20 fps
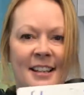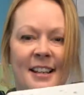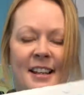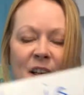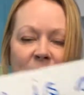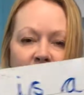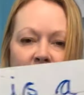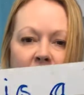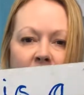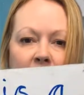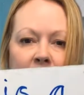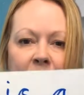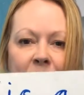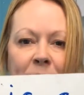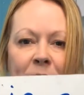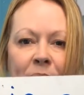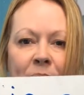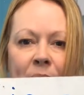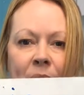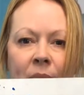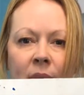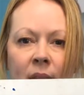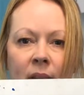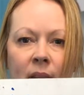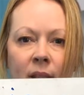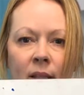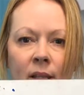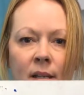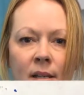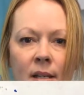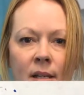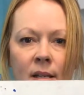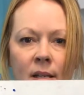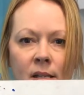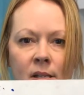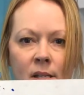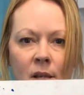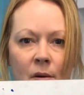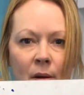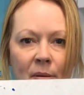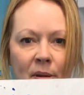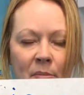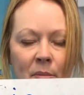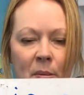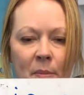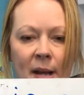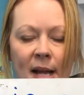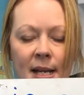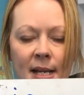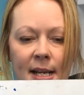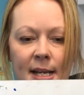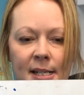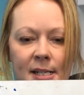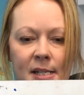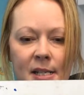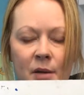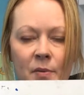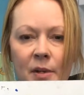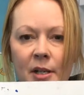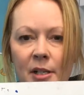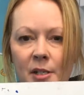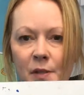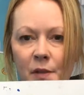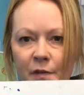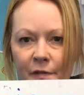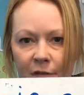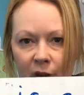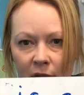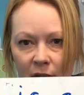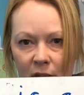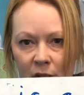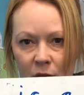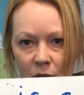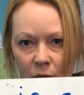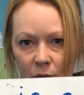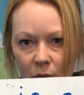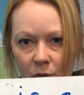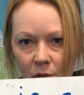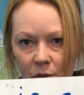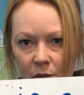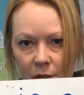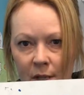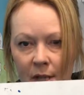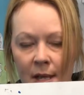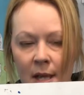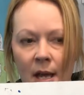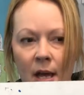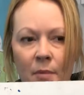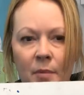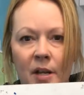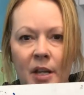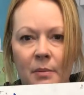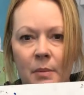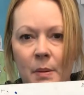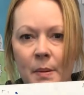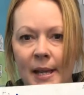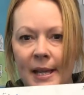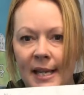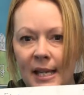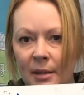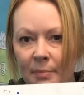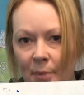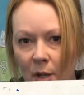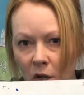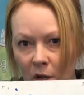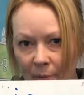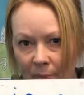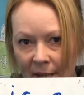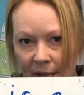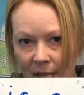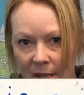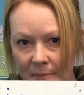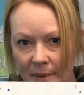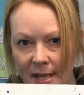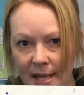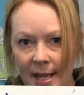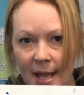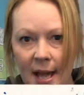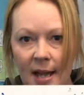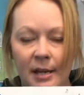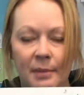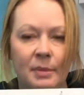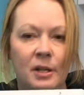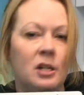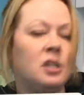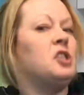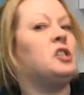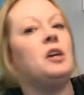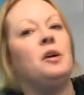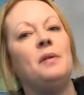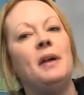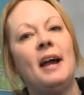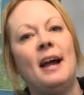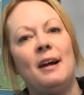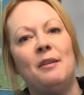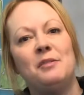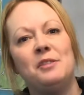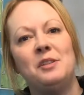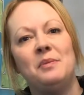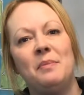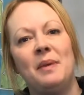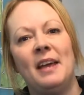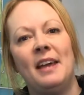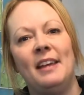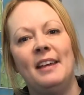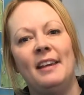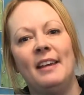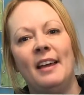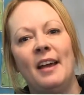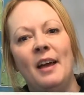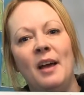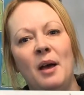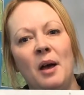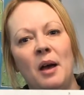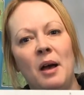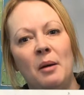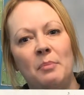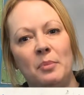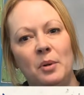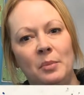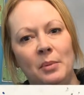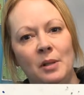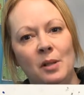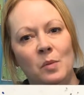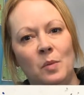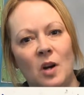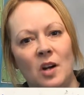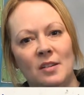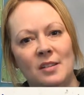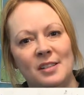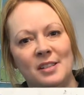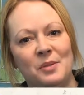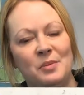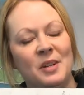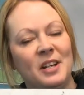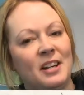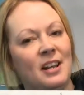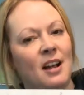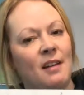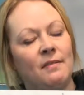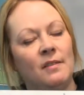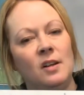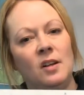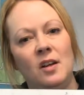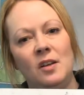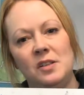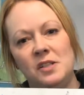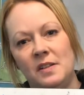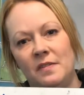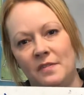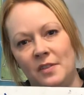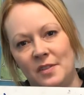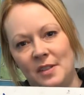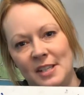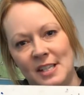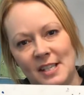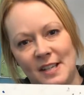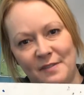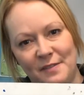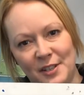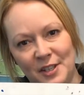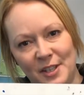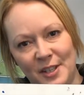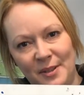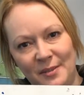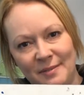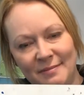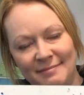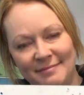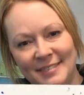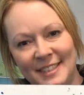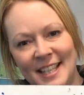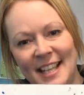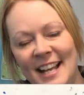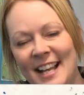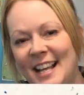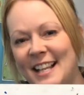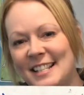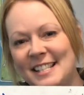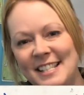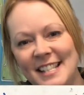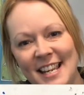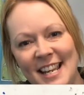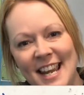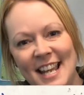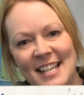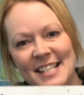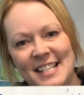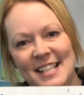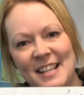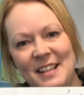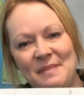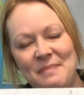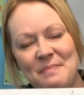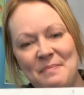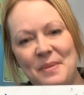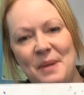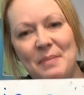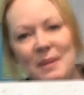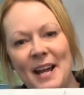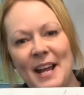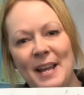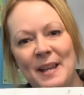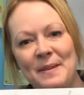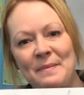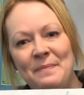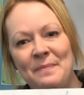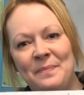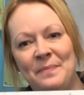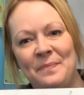There we are. So I'm going to be back later. We're going to do forest schools. We're going to be making a bog baby and I'm going to show you how to make a bubble wand. We're going to have lots of fun this afternoon. I'll see you later. Bye bye.